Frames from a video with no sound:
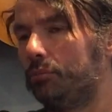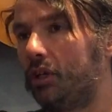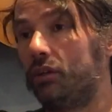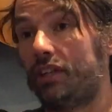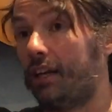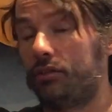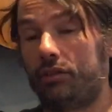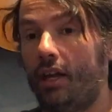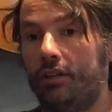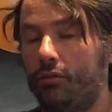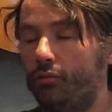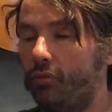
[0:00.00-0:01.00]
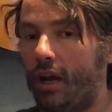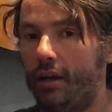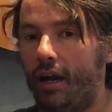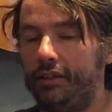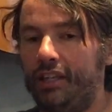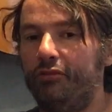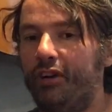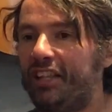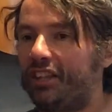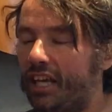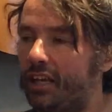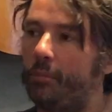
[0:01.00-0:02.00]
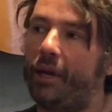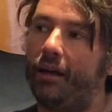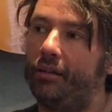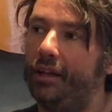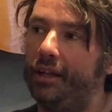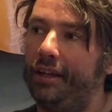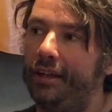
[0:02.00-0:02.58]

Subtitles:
because I didn't really think about